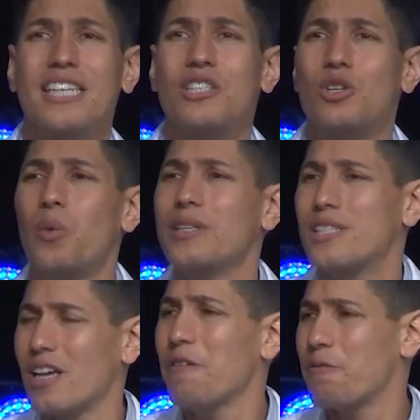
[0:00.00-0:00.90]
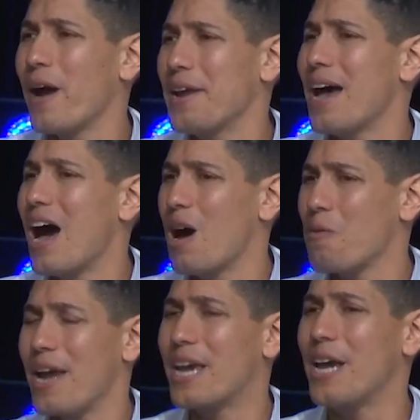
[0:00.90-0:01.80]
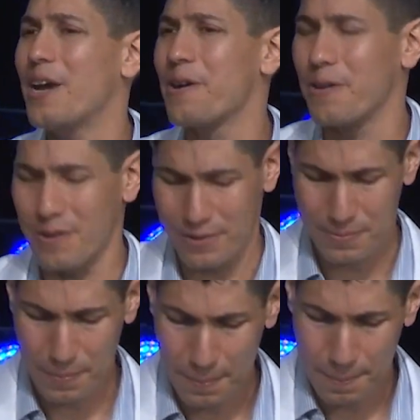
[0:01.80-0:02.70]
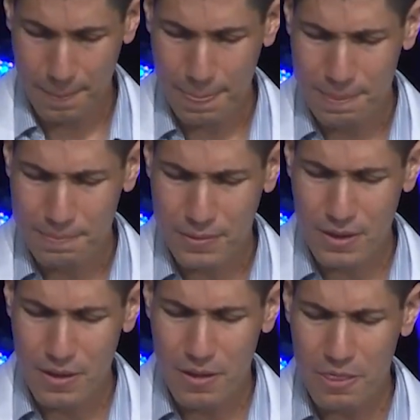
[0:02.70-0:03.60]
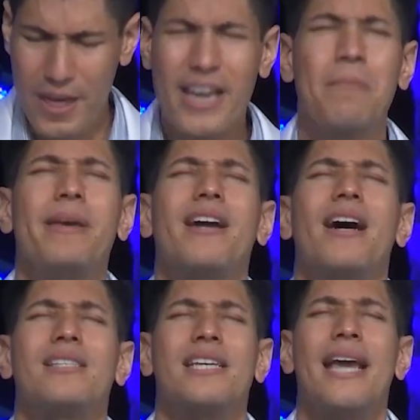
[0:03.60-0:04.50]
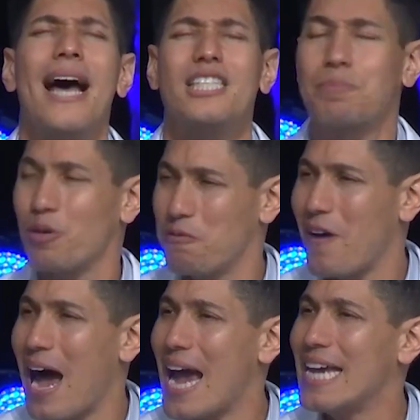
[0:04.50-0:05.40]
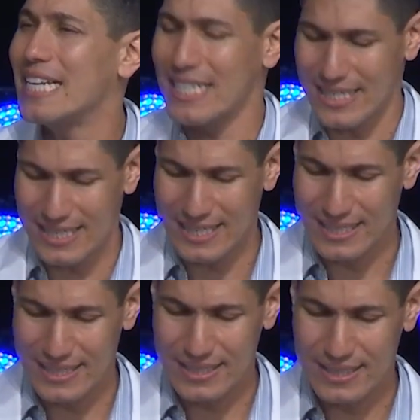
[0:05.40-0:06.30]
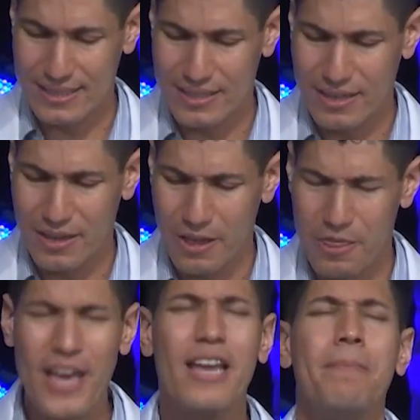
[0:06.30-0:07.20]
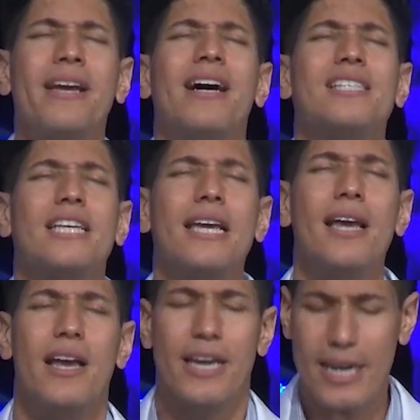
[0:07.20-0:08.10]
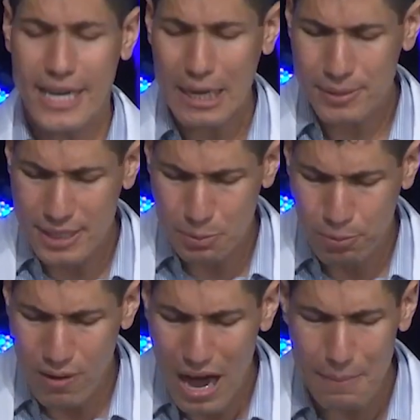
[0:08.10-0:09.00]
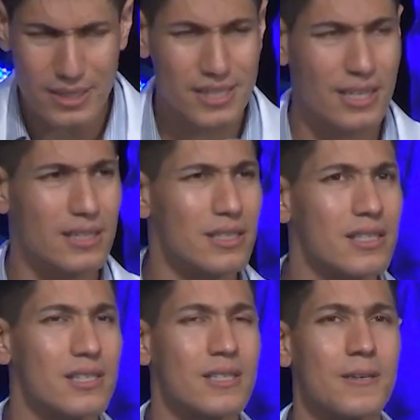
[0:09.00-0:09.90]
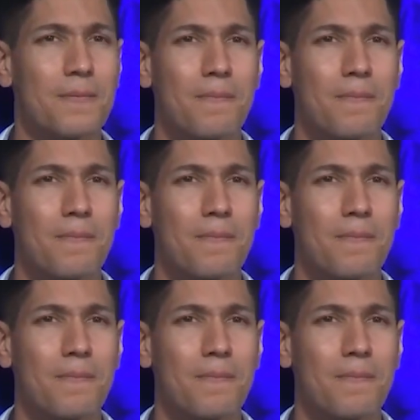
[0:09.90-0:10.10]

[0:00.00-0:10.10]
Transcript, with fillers: He's doing stuff right now, right here. Thank Him because He has provided. Thank Him because He, he keeps His promises.